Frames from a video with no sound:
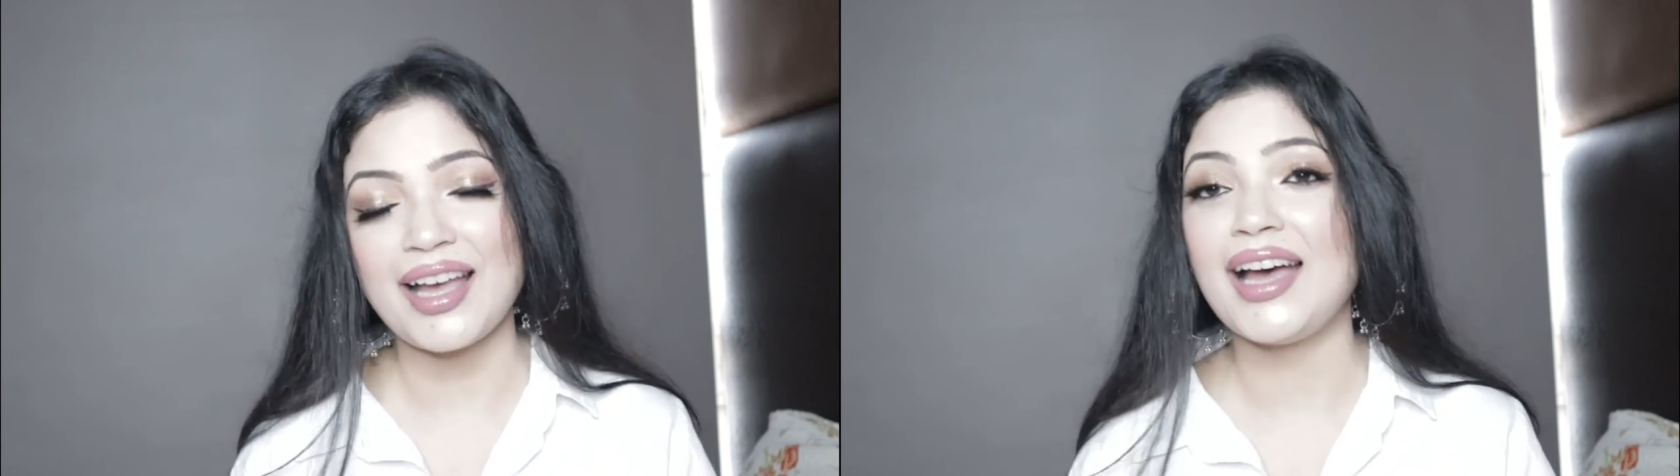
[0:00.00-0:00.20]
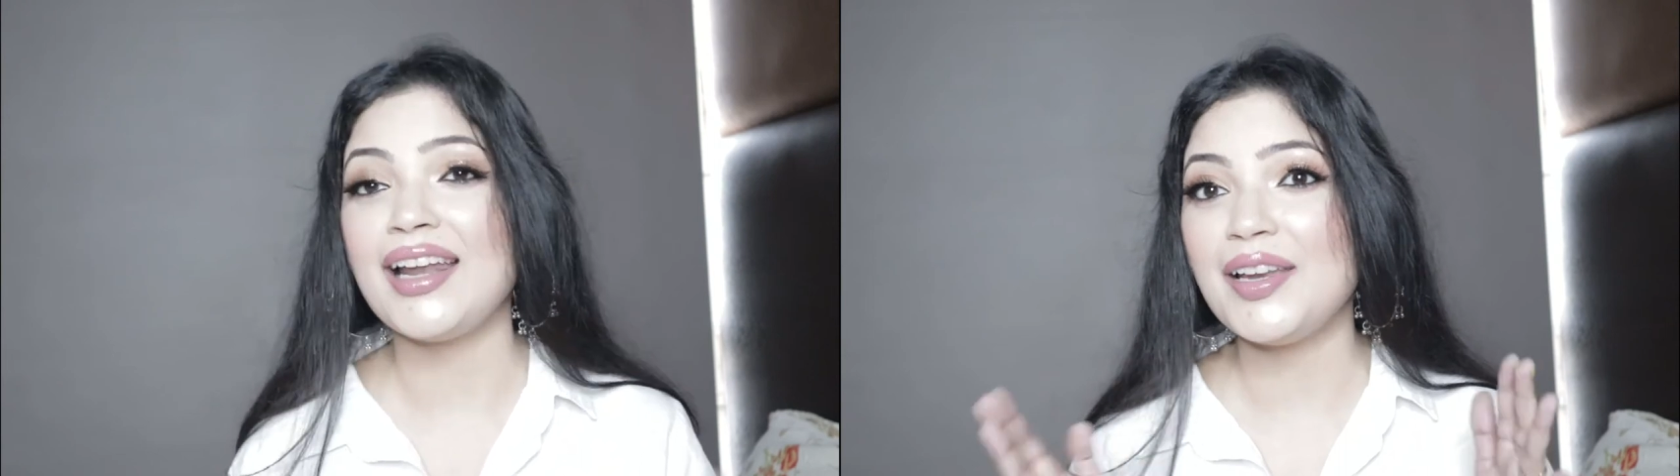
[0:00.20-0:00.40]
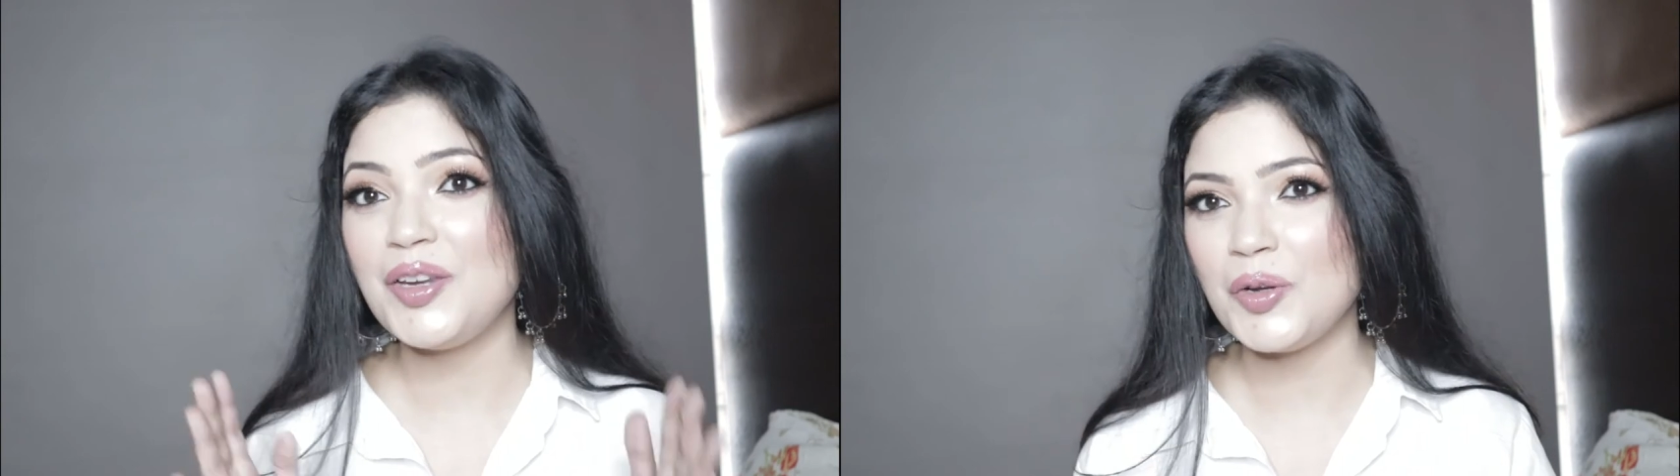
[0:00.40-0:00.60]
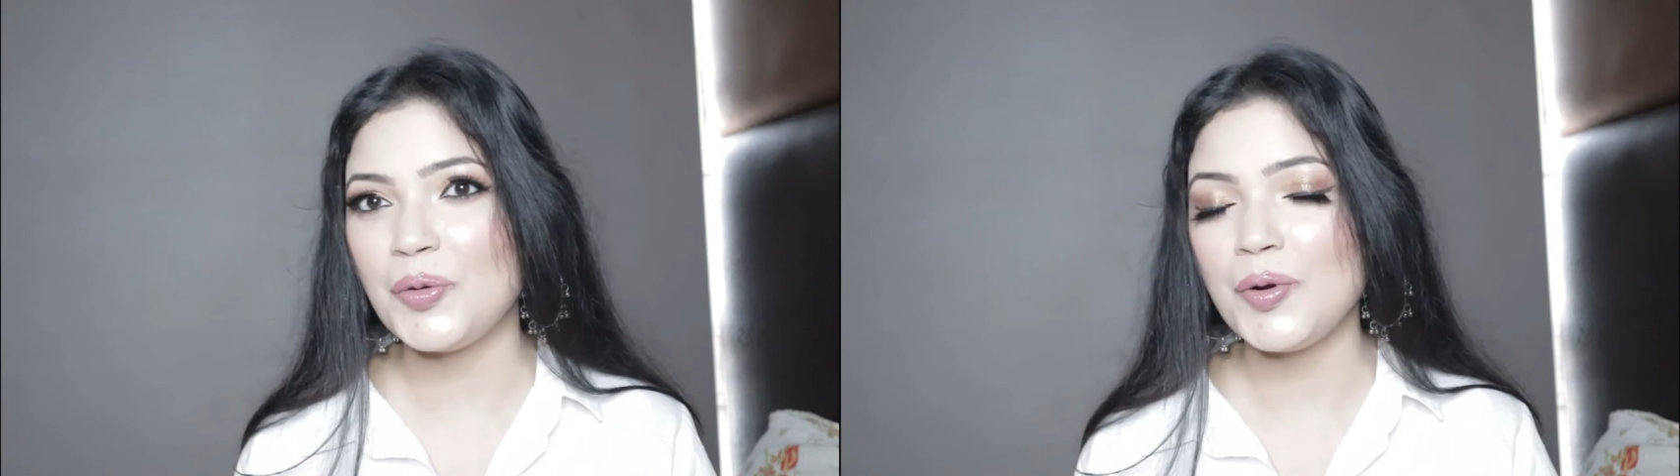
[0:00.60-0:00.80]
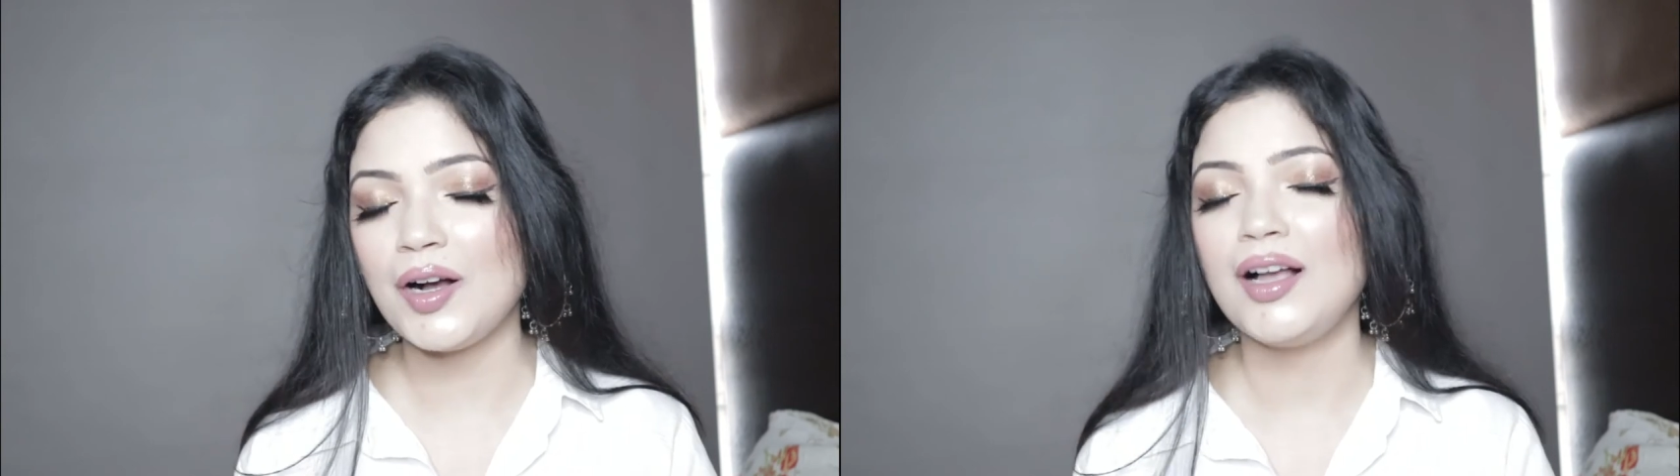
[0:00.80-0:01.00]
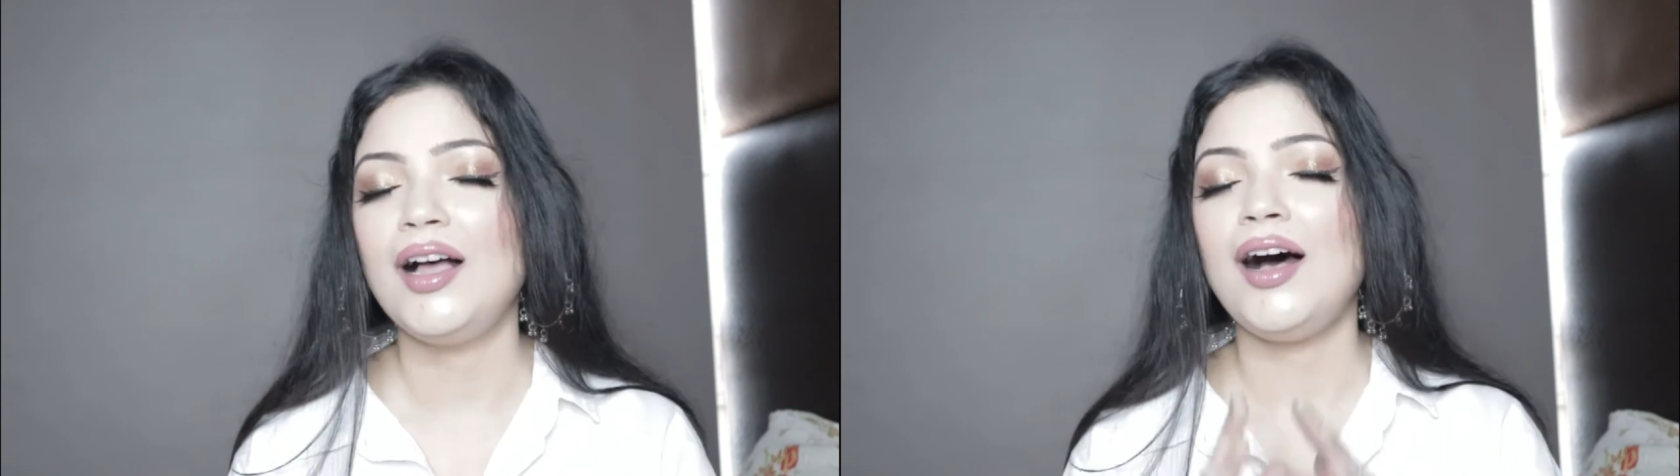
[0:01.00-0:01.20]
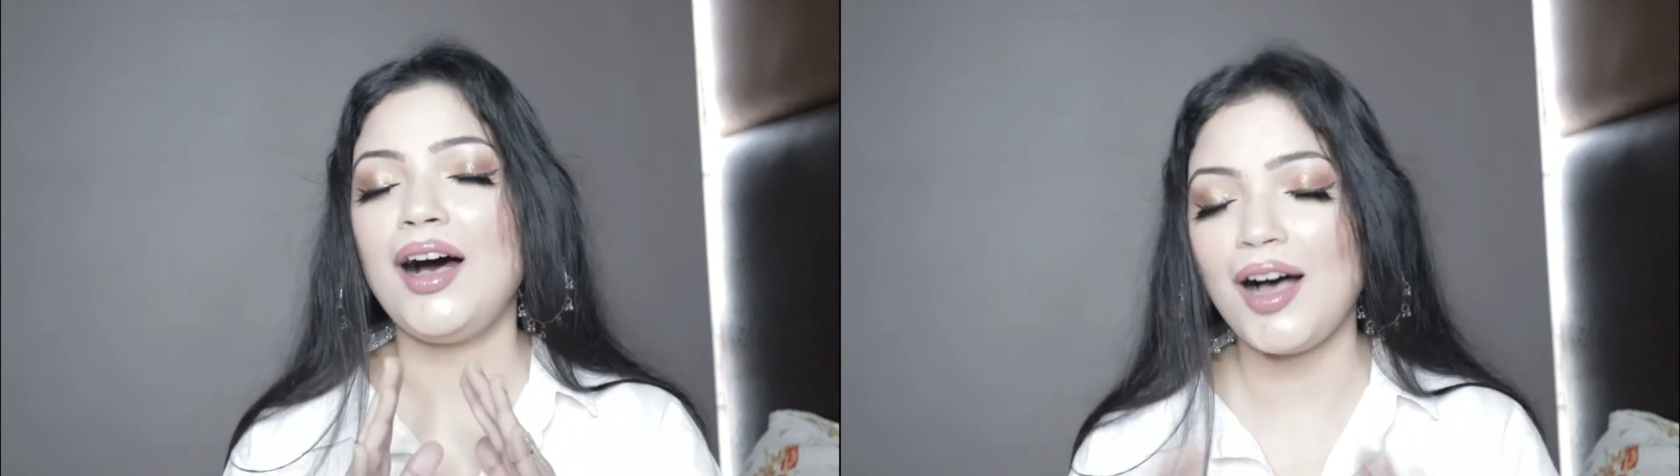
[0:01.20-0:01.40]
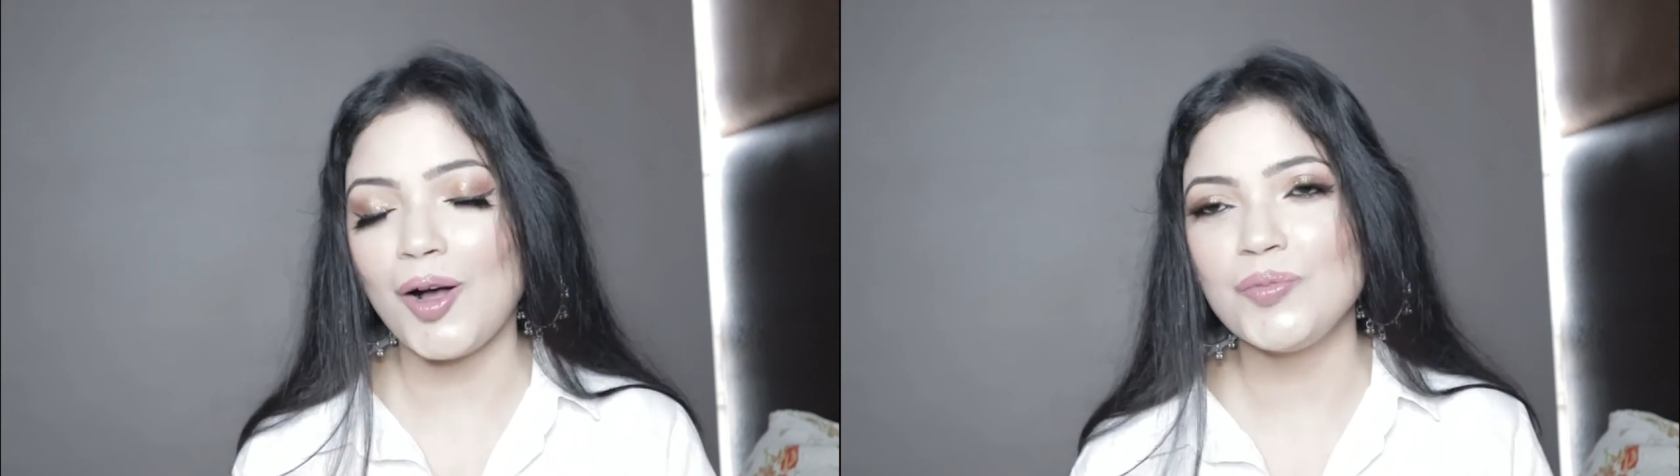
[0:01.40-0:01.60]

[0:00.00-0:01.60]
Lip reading: and I know how